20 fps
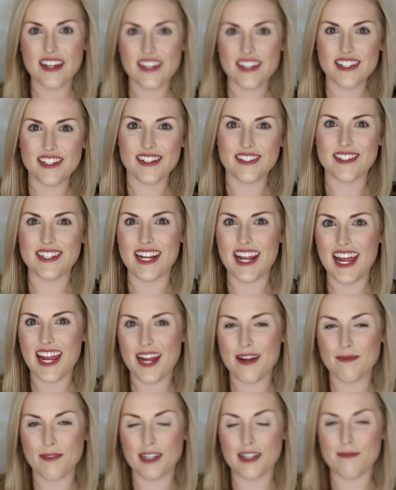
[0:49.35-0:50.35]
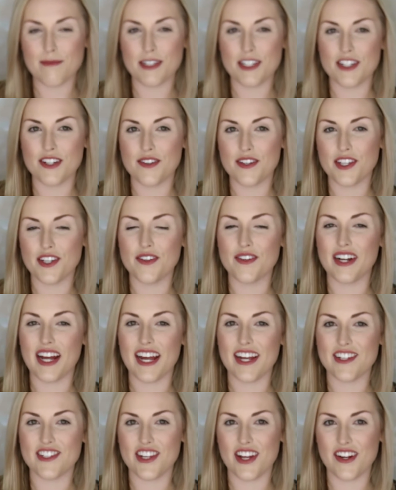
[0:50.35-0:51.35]
So today I'm going to be showing you an
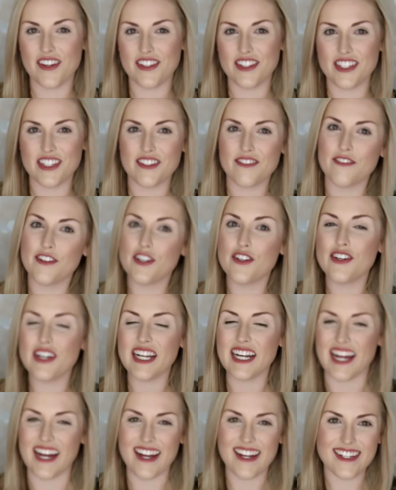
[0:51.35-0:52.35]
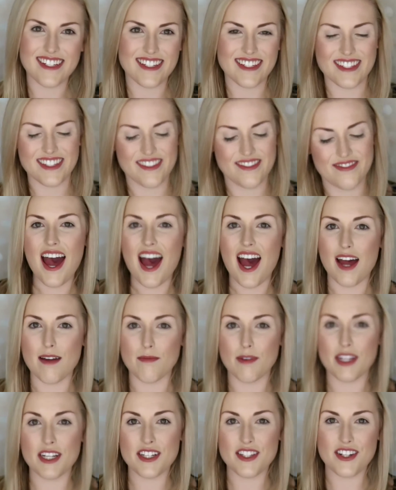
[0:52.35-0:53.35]
eyeshadow look for green eyes. I'm
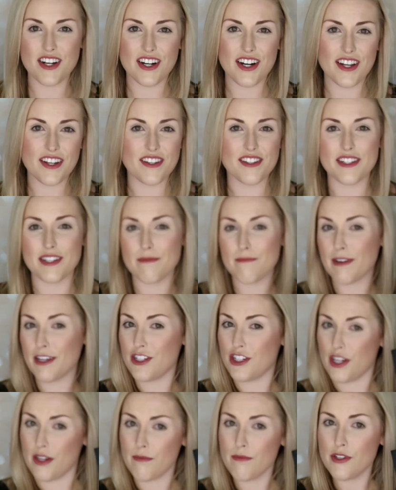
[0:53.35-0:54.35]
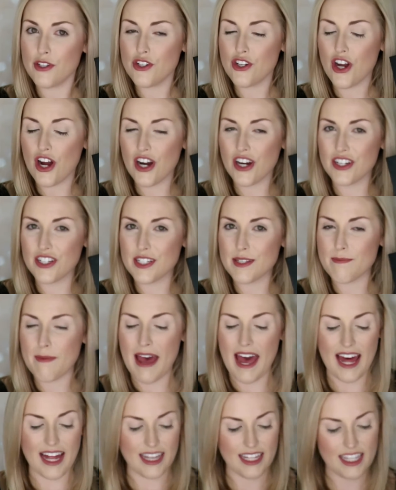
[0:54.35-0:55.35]
going to start out using my James Charles
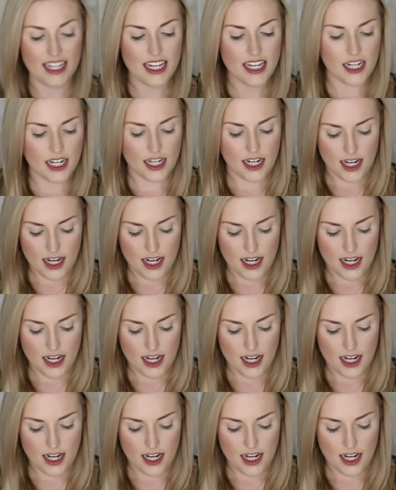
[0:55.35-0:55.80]
palette,